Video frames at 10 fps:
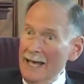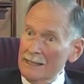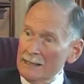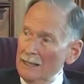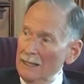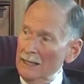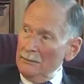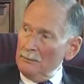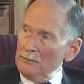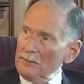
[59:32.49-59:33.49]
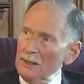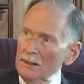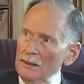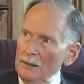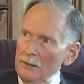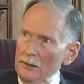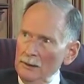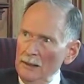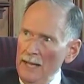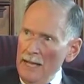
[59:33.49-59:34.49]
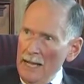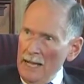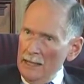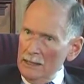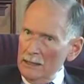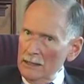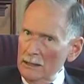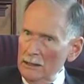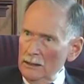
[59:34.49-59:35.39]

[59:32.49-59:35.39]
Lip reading: that time the land